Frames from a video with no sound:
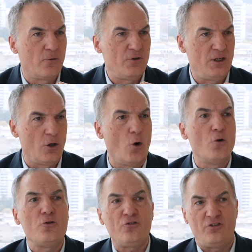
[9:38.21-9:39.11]
the
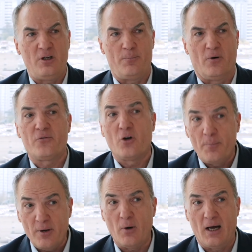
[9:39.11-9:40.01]
ownership of
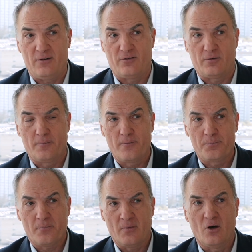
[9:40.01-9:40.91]
copyright
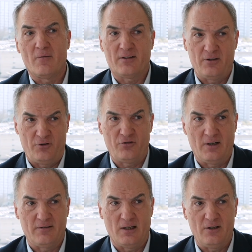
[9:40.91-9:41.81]
of artificial
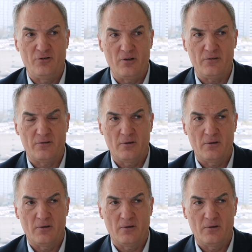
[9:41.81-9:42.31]
intelligence.